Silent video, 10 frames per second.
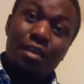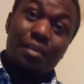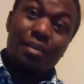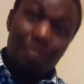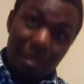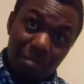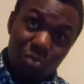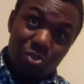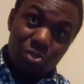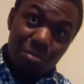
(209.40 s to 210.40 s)
Remember
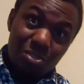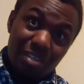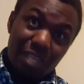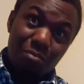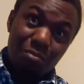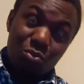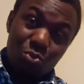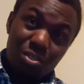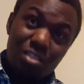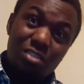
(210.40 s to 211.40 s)
to subscribe to
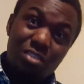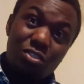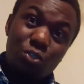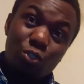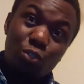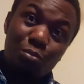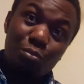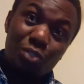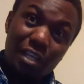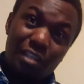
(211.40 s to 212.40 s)
this YouTube
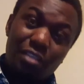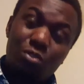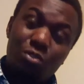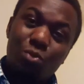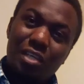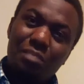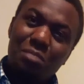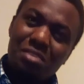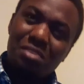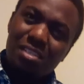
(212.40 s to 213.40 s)
channel to get
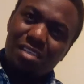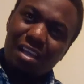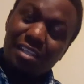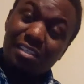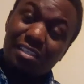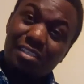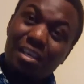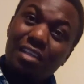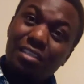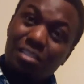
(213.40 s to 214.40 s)
business ideas
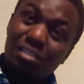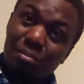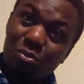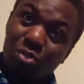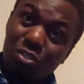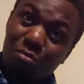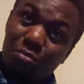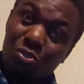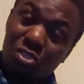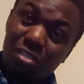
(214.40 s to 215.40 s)
and entrepreneurship
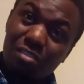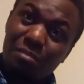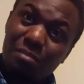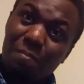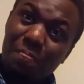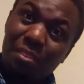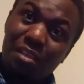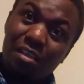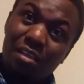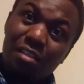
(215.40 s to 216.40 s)
skills.
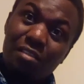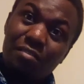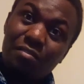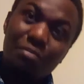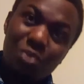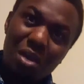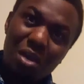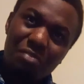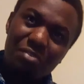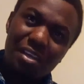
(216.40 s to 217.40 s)
If you
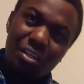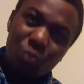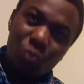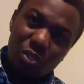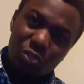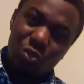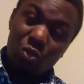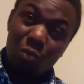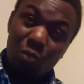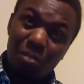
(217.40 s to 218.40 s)
have any question
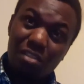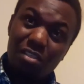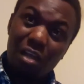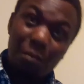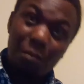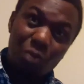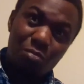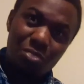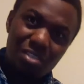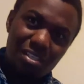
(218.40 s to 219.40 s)
or comment about
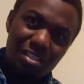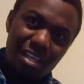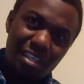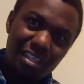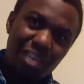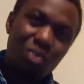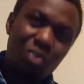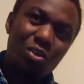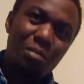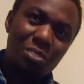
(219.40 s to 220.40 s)
business idea
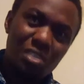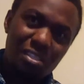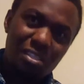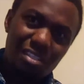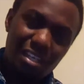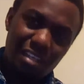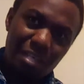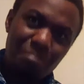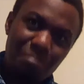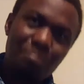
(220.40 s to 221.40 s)
or a business
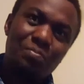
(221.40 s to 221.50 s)
startup,